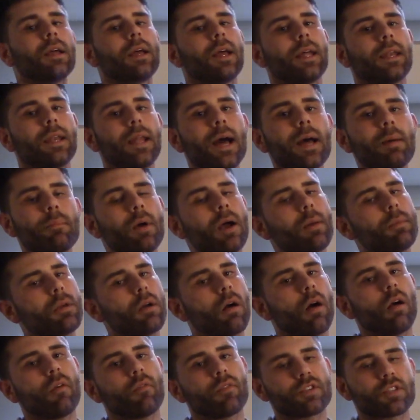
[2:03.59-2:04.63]
And that might be
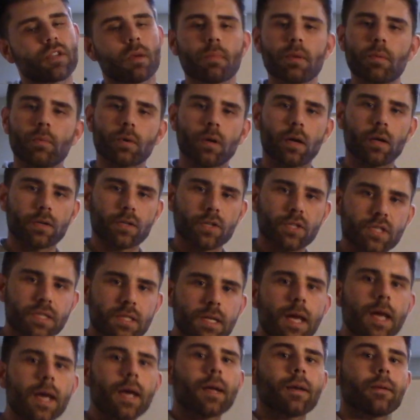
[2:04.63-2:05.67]
hard for some people to
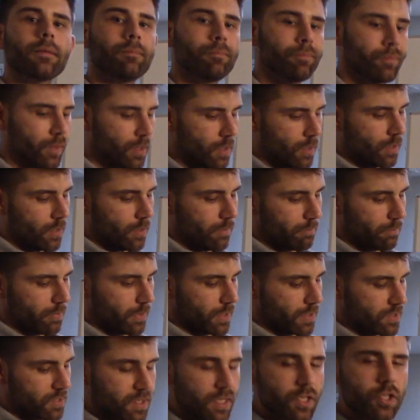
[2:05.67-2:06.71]
understand,
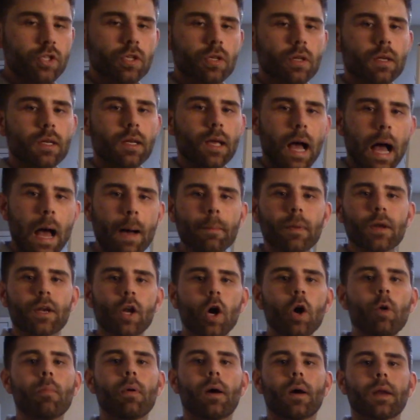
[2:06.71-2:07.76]
but essentially I'm a
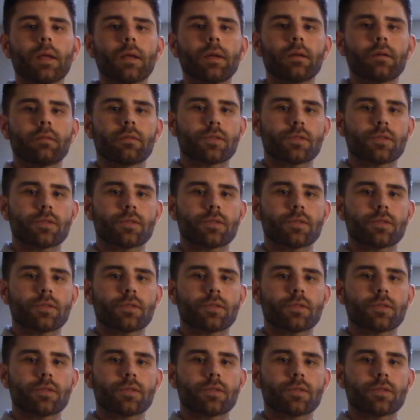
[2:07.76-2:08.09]
nobody.